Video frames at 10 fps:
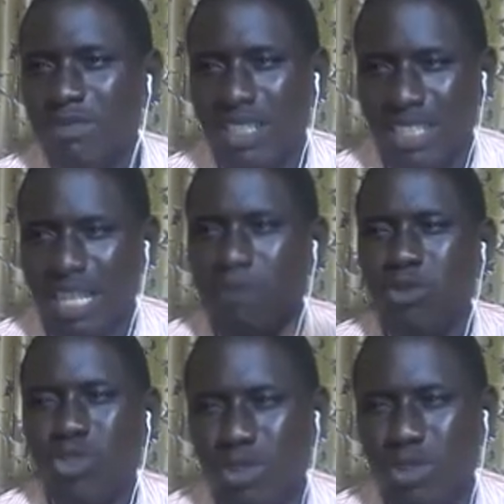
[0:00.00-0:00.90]
That happens to
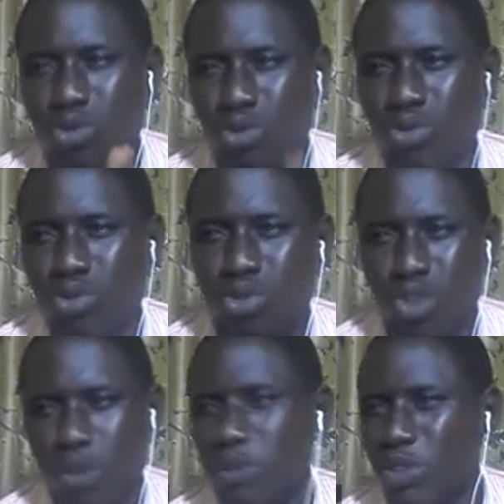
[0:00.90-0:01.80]
be 2
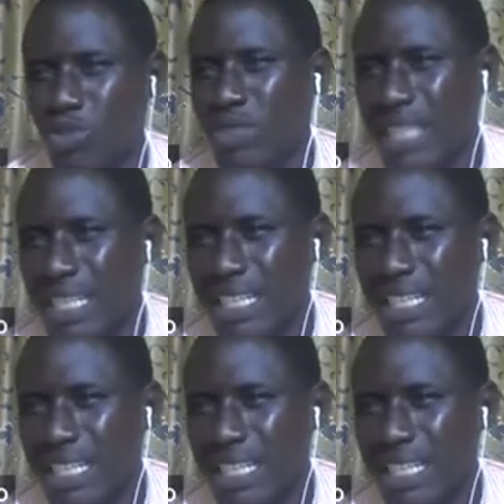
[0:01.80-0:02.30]
topics today.